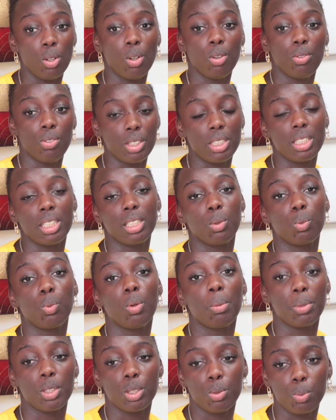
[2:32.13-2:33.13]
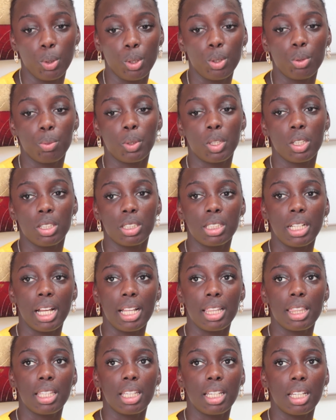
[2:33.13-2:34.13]
Obviously, the women spoke because I
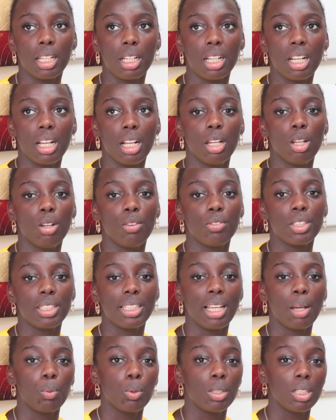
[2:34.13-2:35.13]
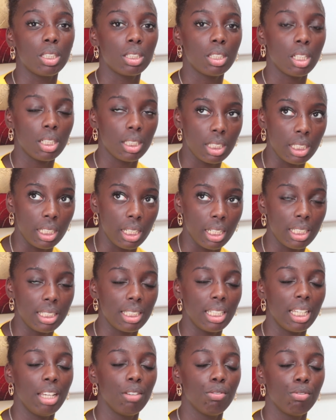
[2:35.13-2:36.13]
think a lot of the time we're discussing it
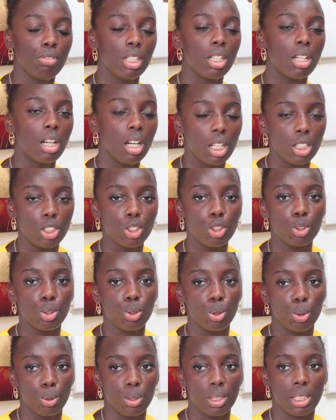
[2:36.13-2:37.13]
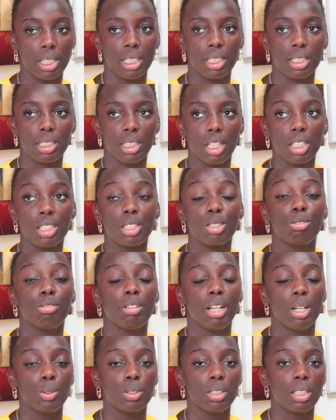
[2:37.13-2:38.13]
is in regards to things that are
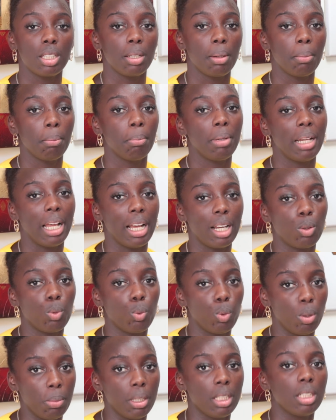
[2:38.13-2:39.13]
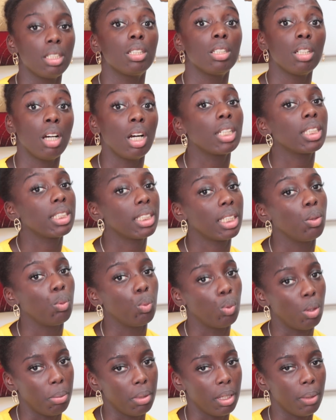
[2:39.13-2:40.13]
surrounding black women, dark
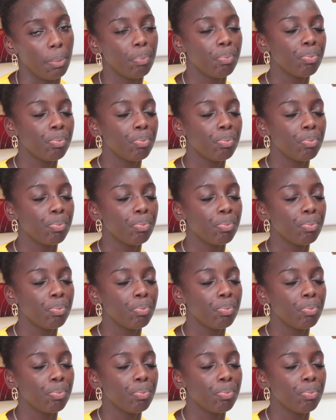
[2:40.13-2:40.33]
skinned women.